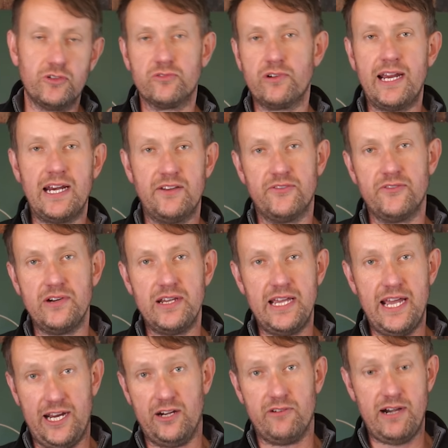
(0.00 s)
grade 3
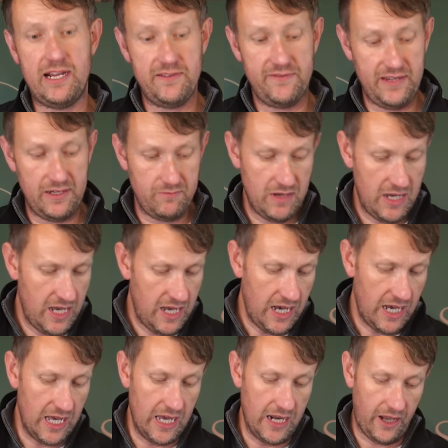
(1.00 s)
engraving.
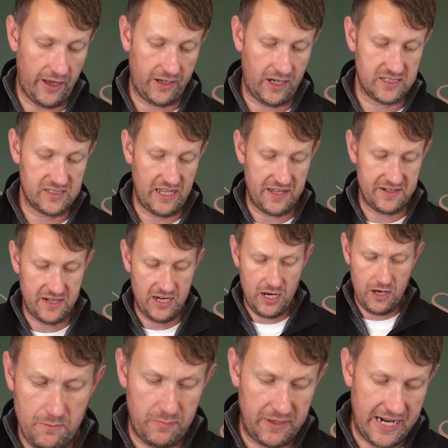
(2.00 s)
Like I said,
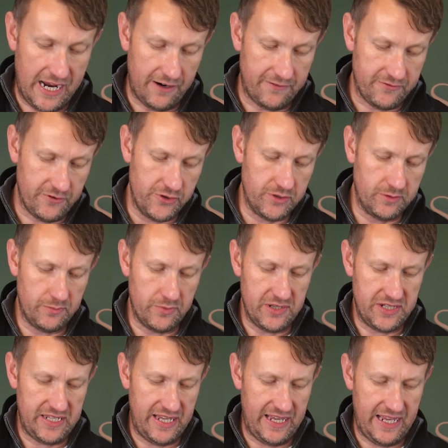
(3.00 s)
been out for a number
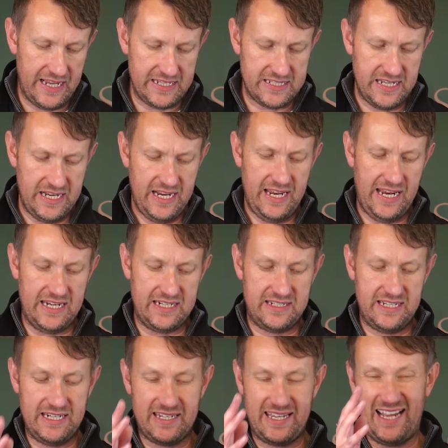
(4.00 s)
of years. It
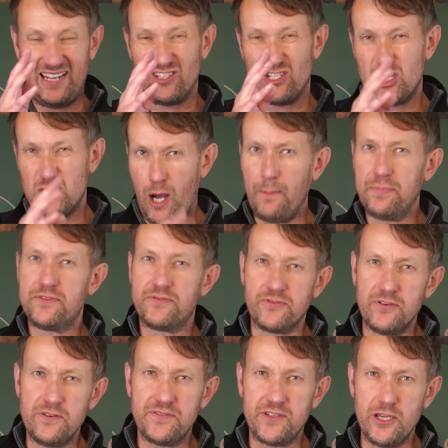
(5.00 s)
did get stopped
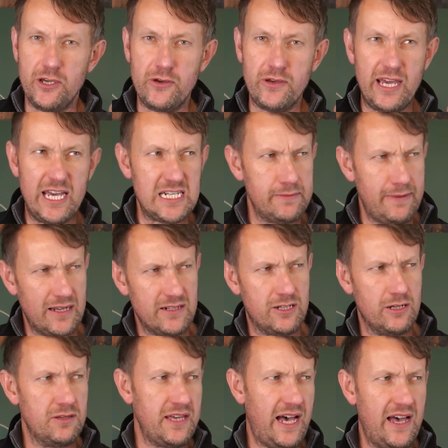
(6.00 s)
for a few years, about
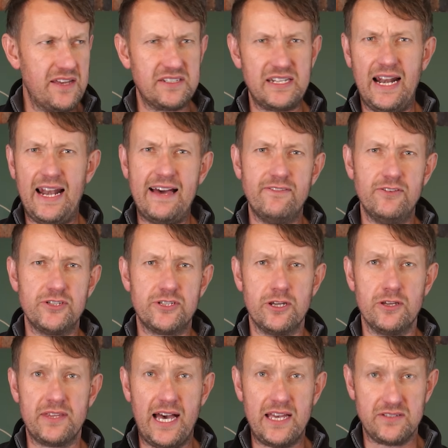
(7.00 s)
2011,
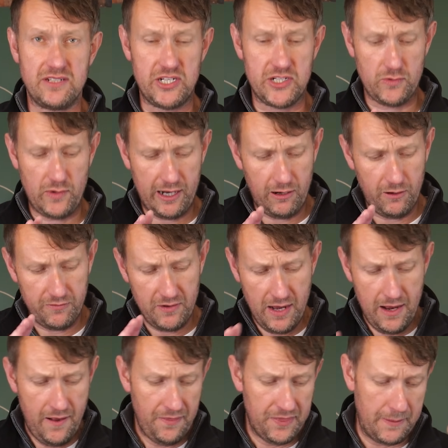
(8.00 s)
2012.
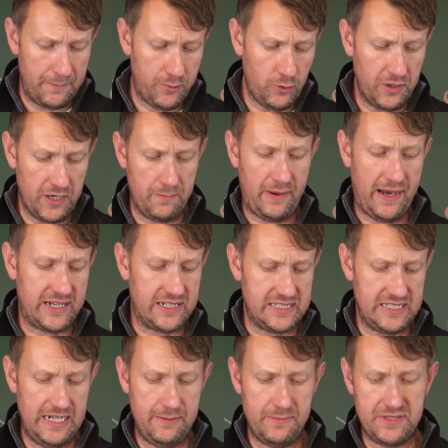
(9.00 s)
They bought it back as
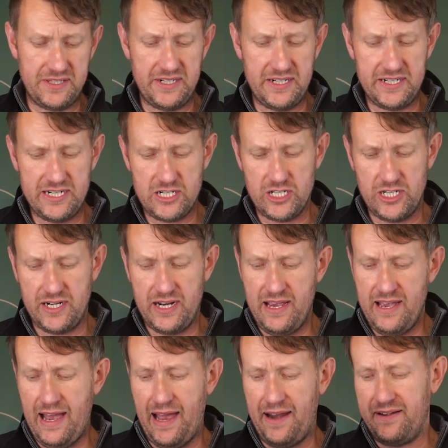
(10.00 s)
a limited edition,
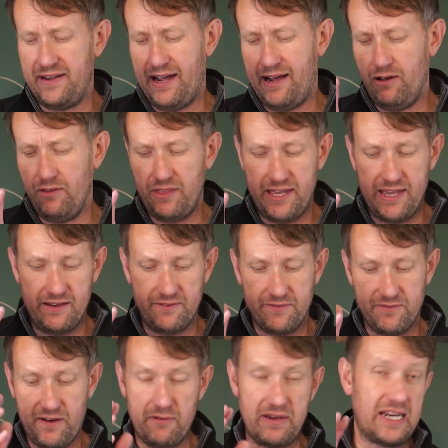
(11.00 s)
and now they have
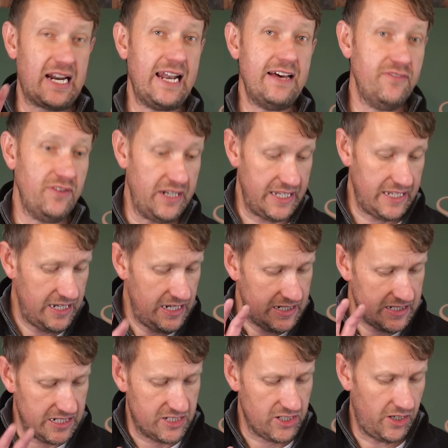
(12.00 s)
very cleverly
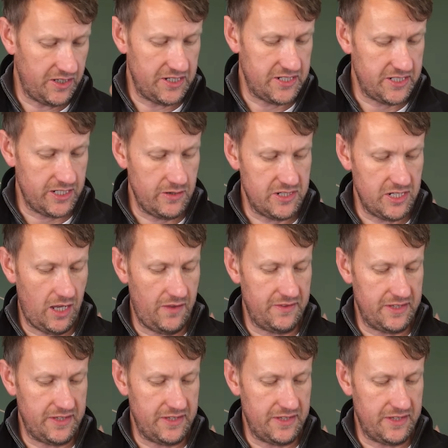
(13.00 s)
decided to use it on